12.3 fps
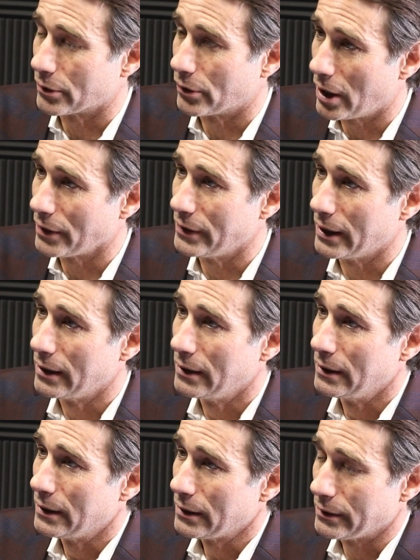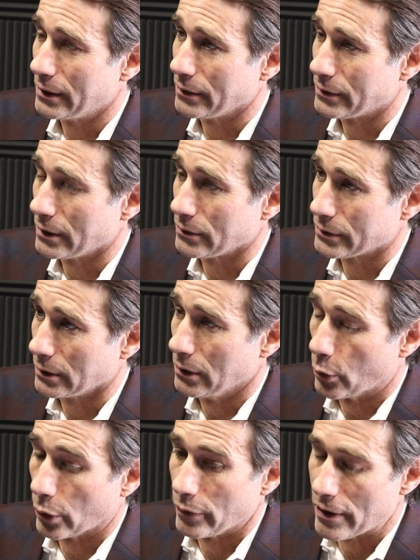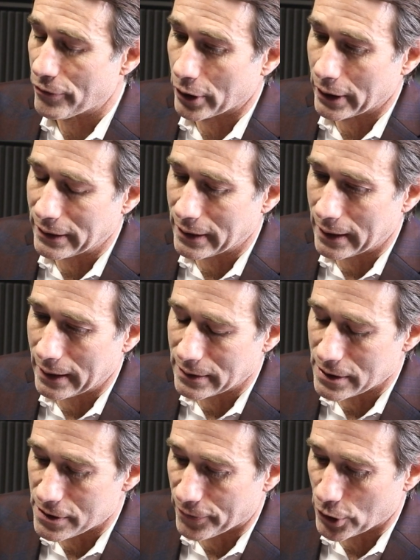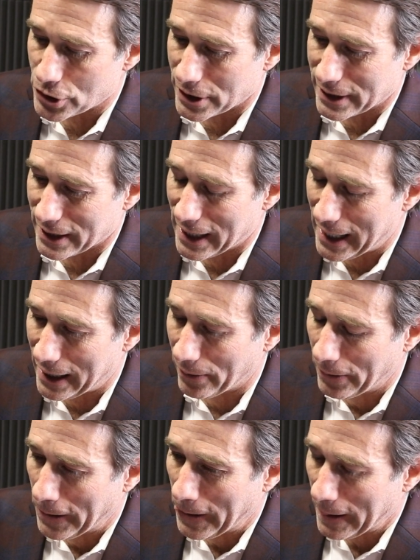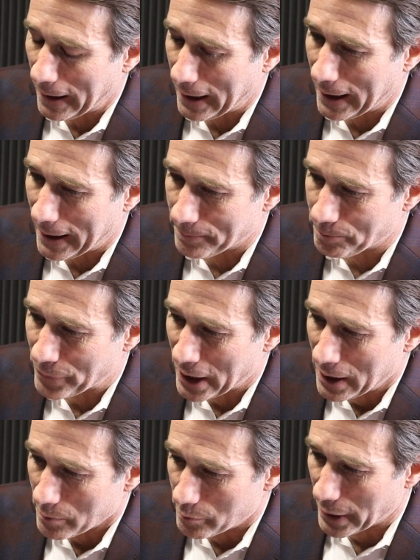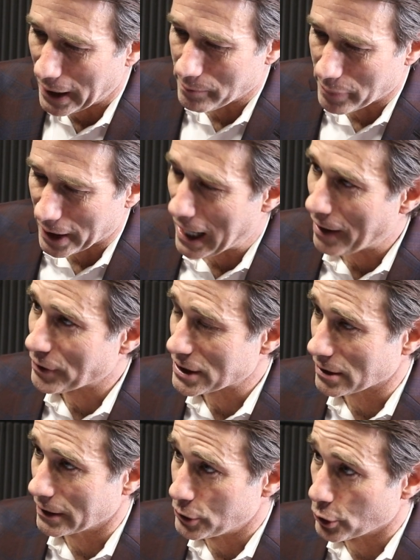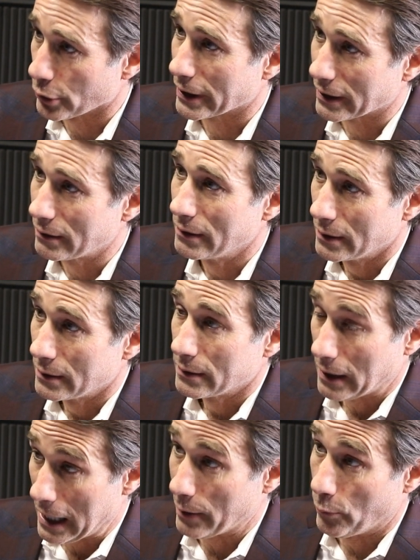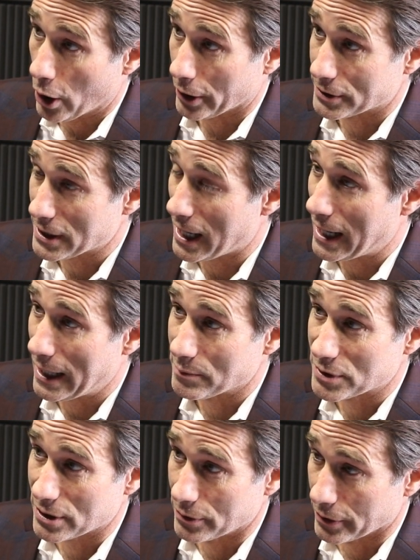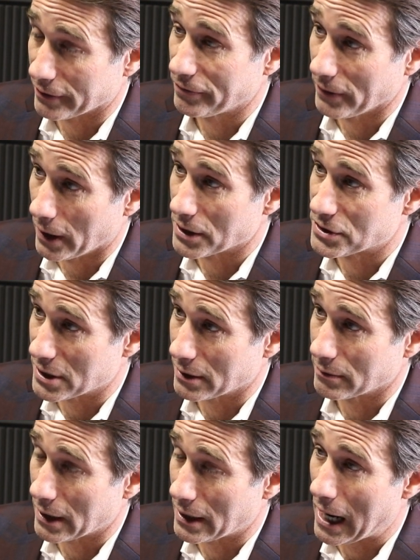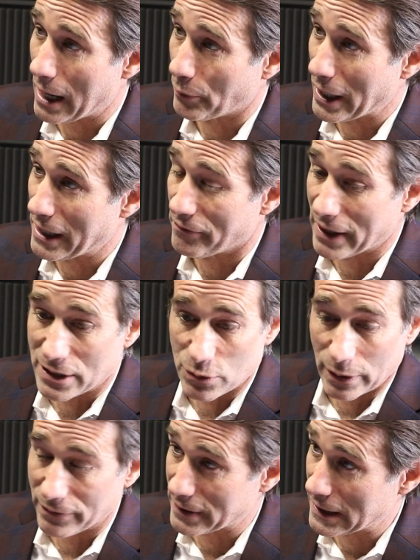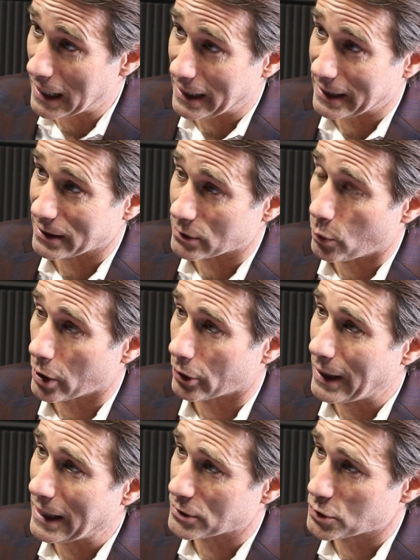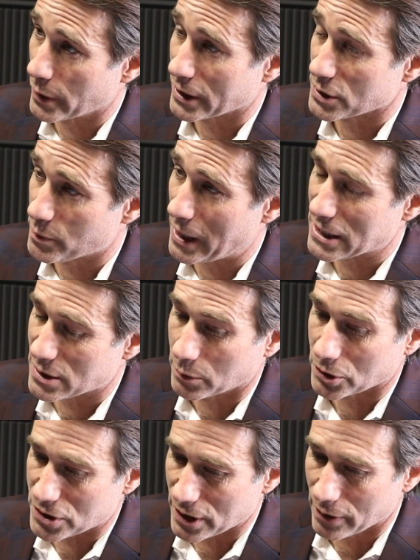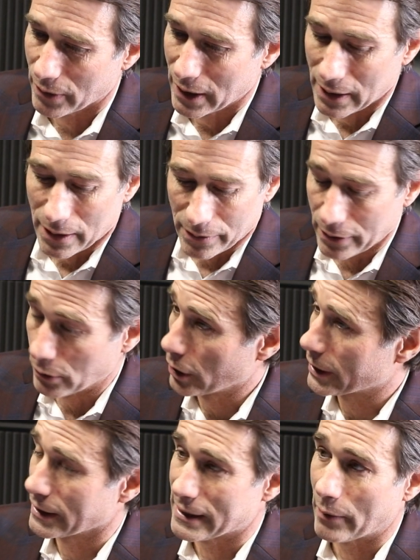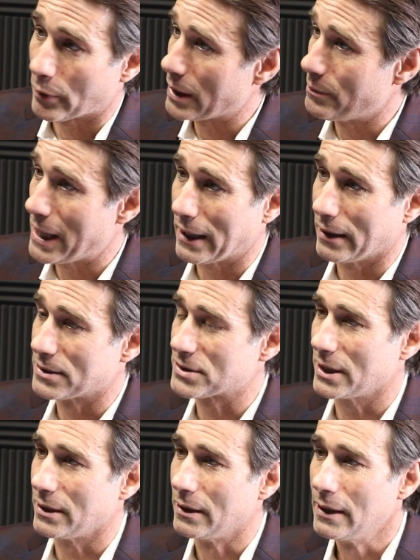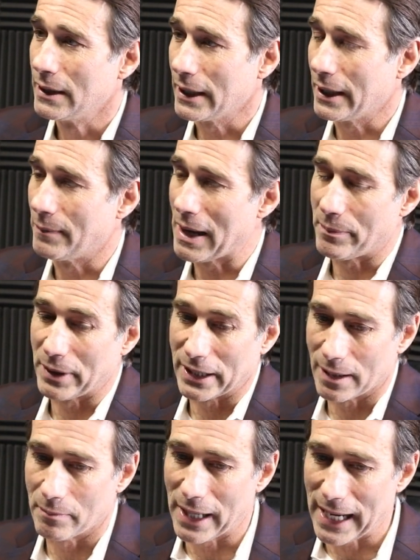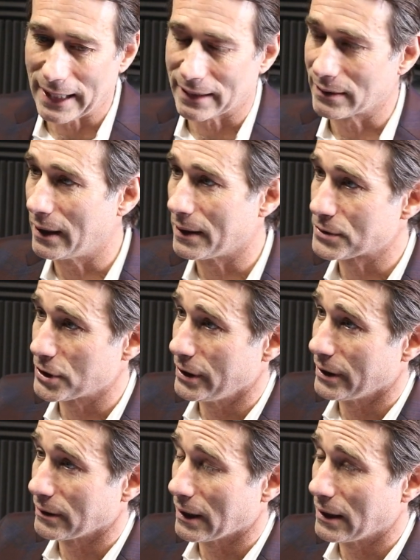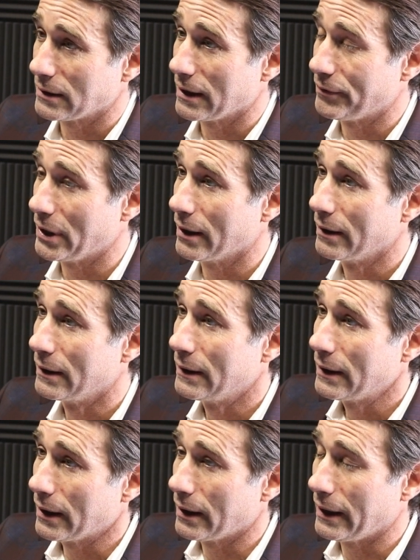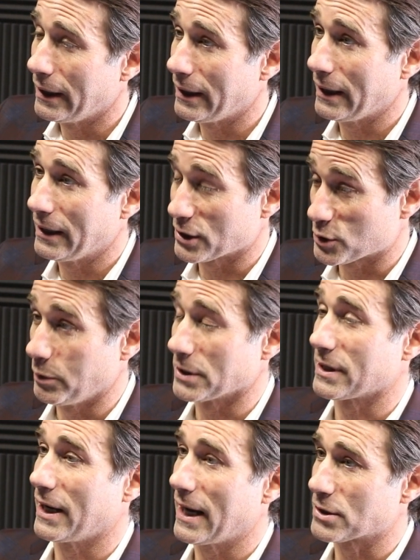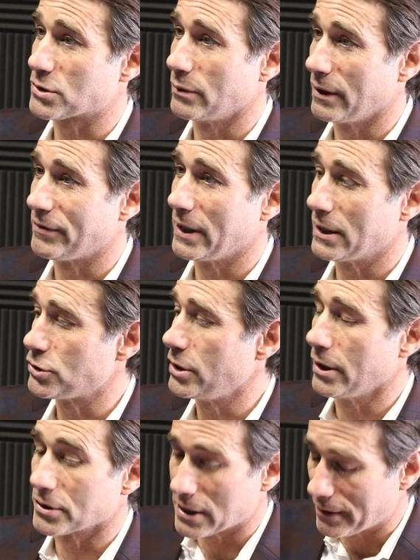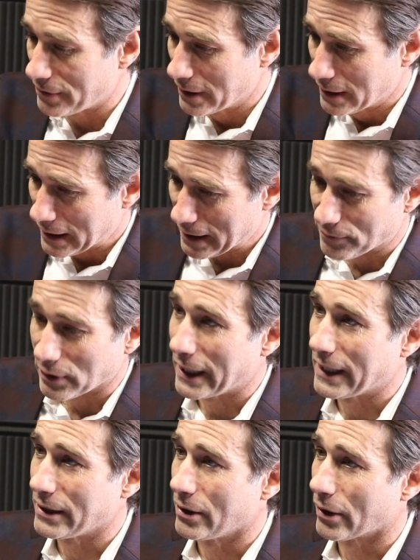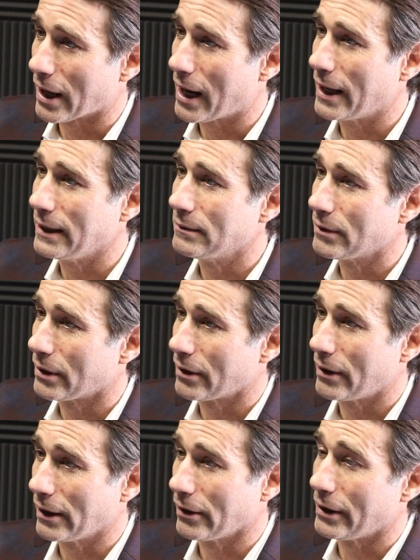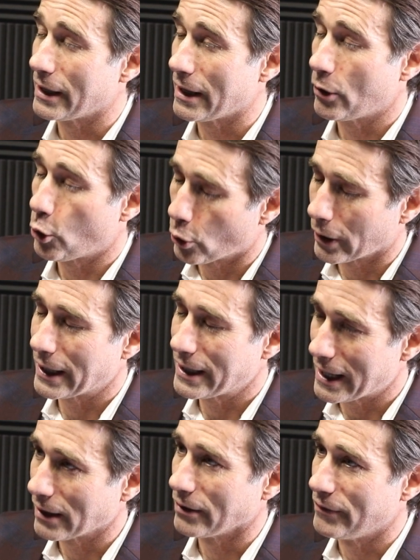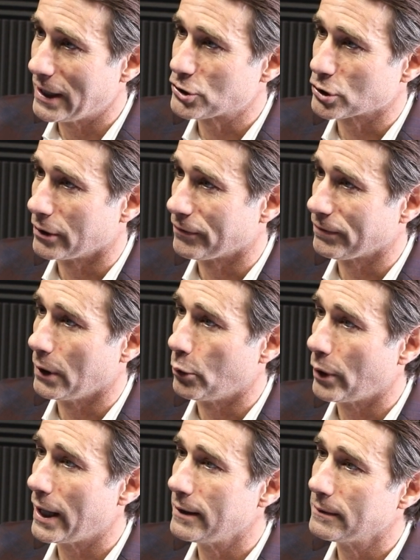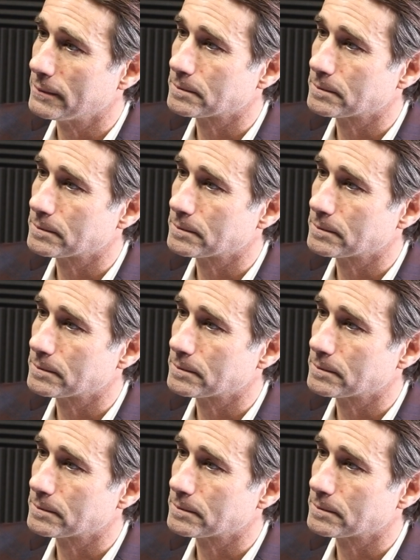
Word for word: that are on the the the, the lower river and the and the diversion canal. Um, but but obviously during high water times, during floods and, and high rain events, we've got to get the water out as quick as possible. So they're looking at that right balance, and and I'm happy to come back uh, to you and, and give you uh, an, an explicit answer if the engineers have have landed on a height or an elevation or flow rate.